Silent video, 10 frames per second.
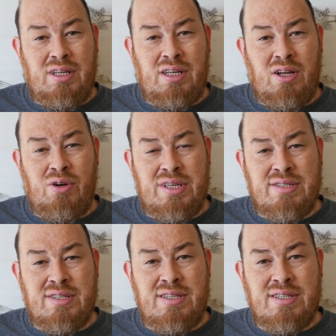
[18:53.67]
you know
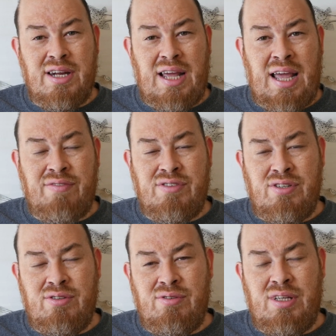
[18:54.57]
he's he's gonna have
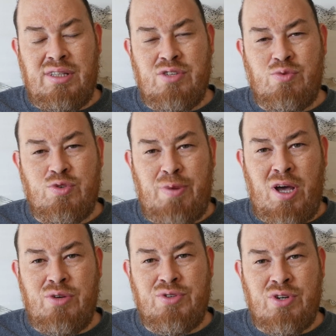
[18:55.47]
to at least
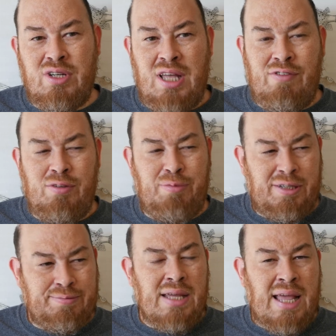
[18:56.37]
respond to a certain level but